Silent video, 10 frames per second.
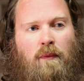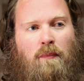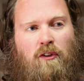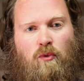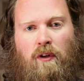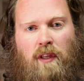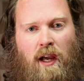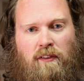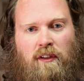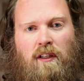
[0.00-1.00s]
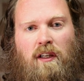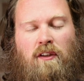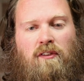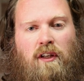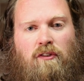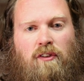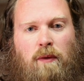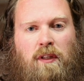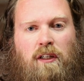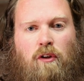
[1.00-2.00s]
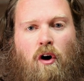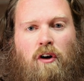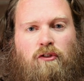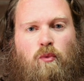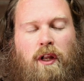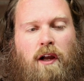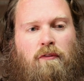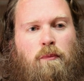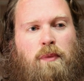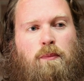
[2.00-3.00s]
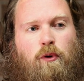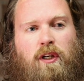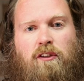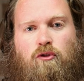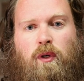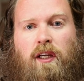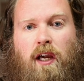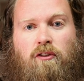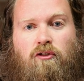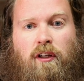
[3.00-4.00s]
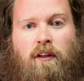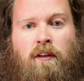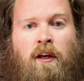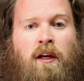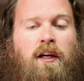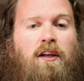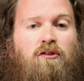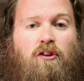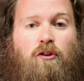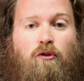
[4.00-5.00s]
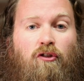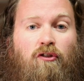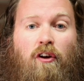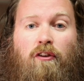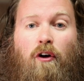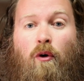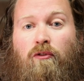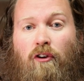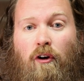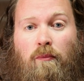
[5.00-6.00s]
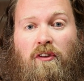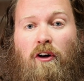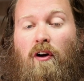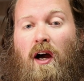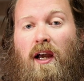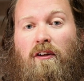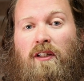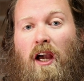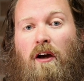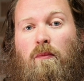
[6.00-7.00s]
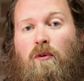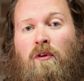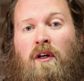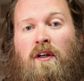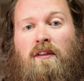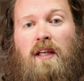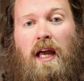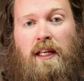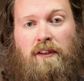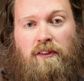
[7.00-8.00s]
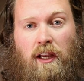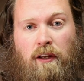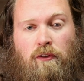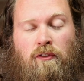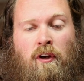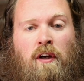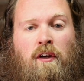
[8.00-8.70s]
But it's worth asking, is there something lost whenever people get to engage in institutions on their own terms and are not held accountable to any standards.